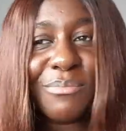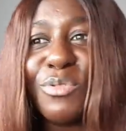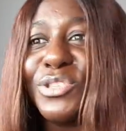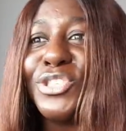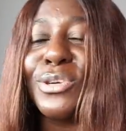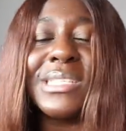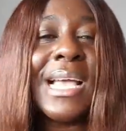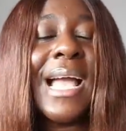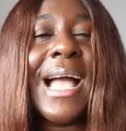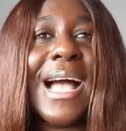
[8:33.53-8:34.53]
And MultiChoice
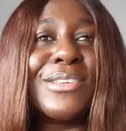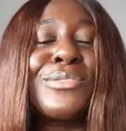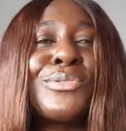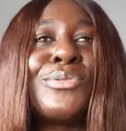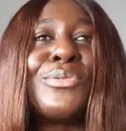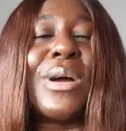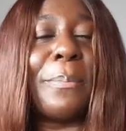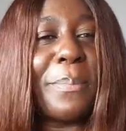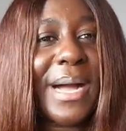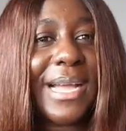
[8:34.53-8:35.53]
has to
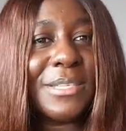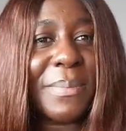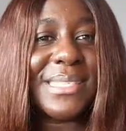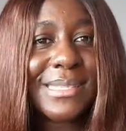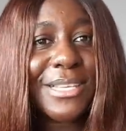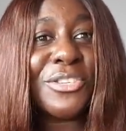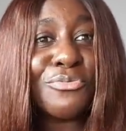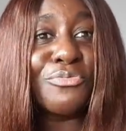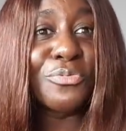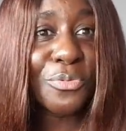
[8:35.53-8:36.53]
abide by
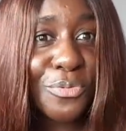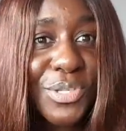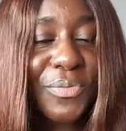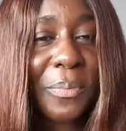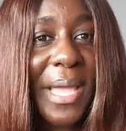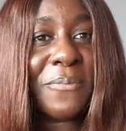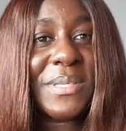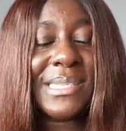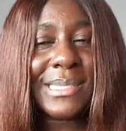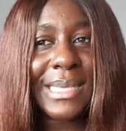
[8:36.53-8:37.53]
certain rules from
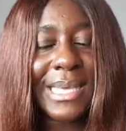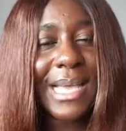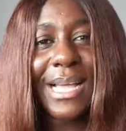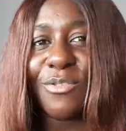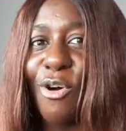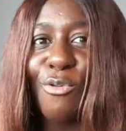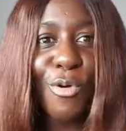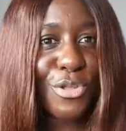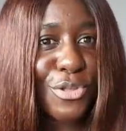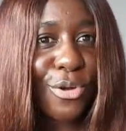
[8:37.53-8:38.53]
NBC and all
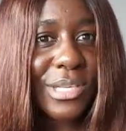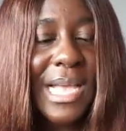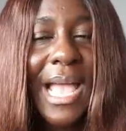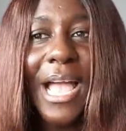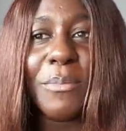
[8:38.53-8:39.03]
whatnot.